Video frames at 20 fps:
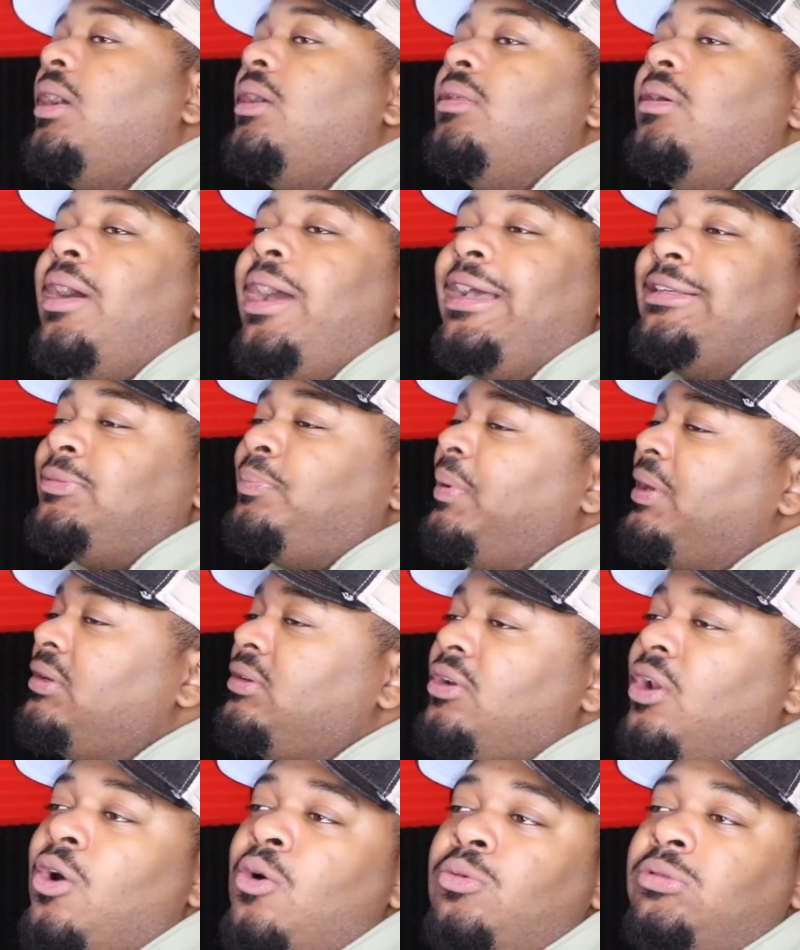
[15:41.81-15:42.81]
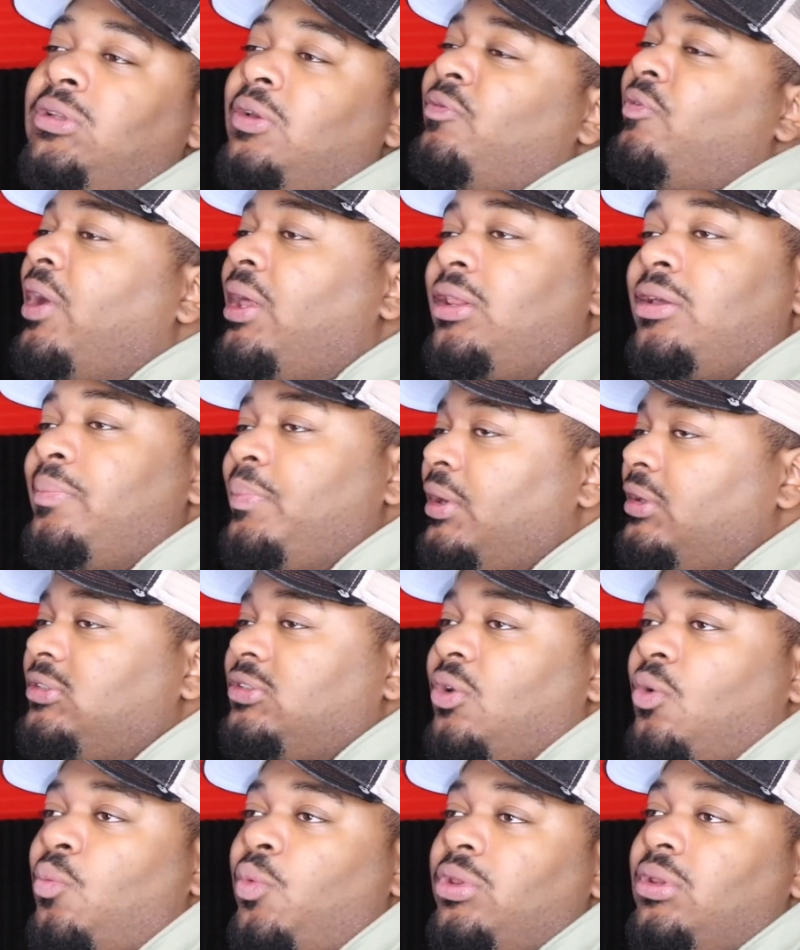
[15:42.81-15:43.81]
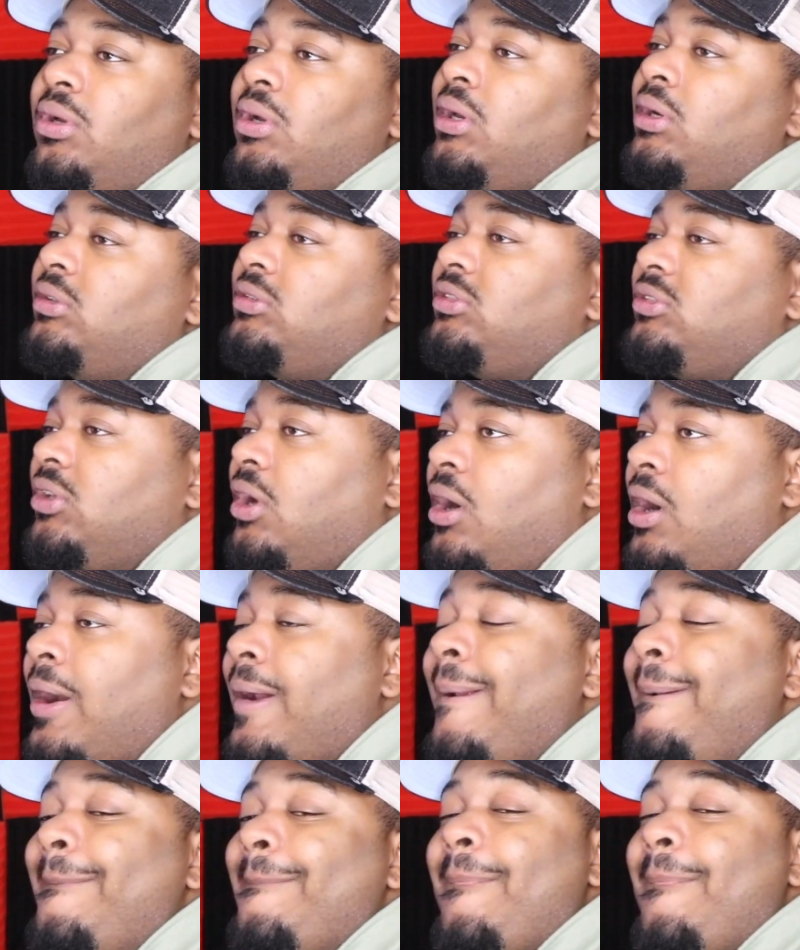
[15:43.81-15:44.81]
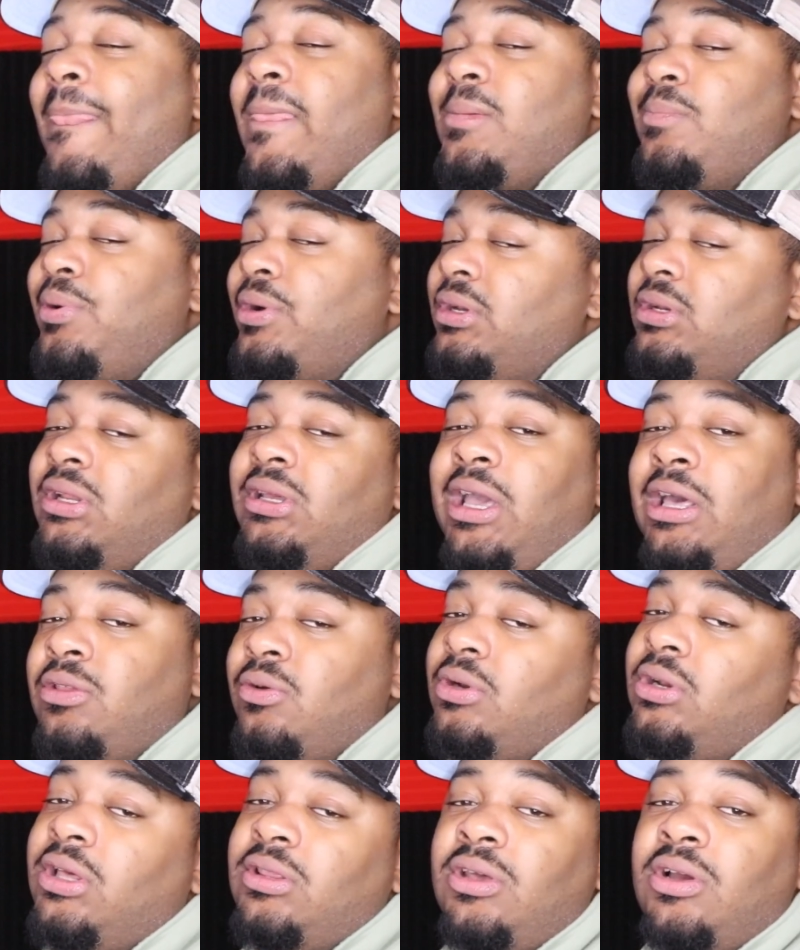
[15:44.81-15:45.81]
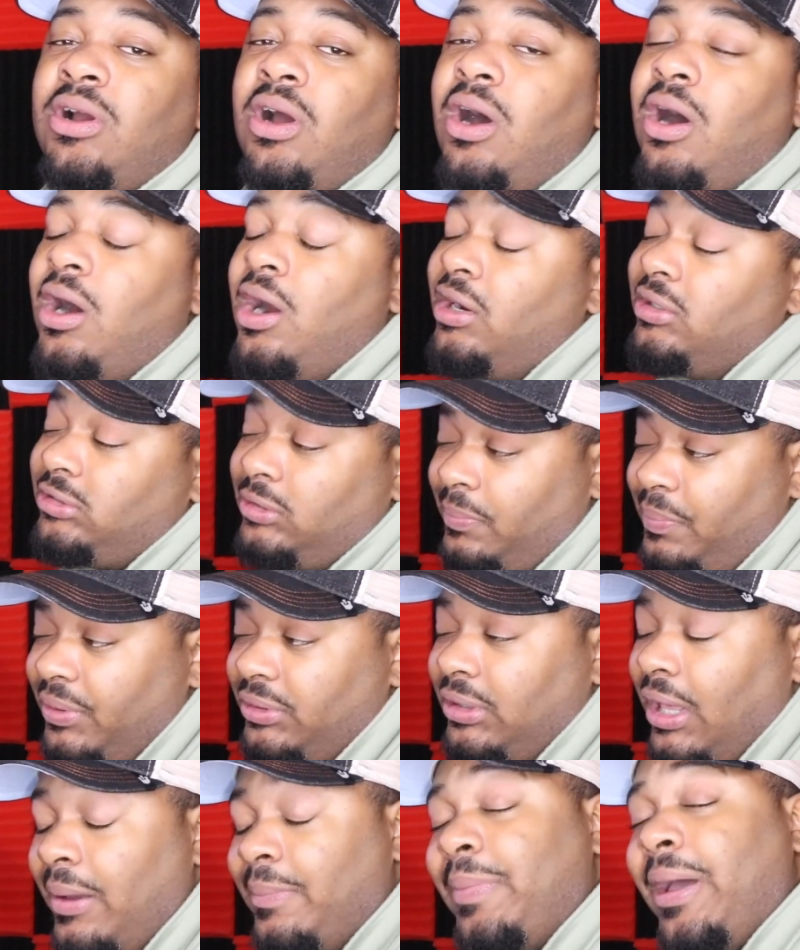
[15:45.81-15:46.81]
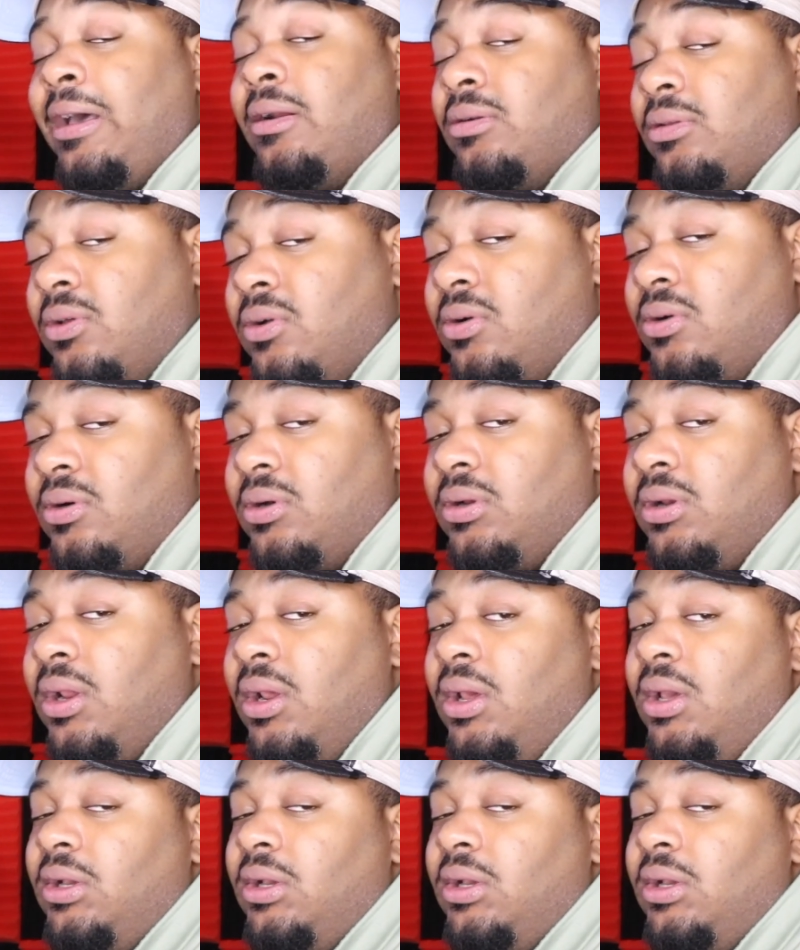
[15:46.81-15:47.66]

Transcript: There has been no developments on when they're going to start putting together another card to put that battle on.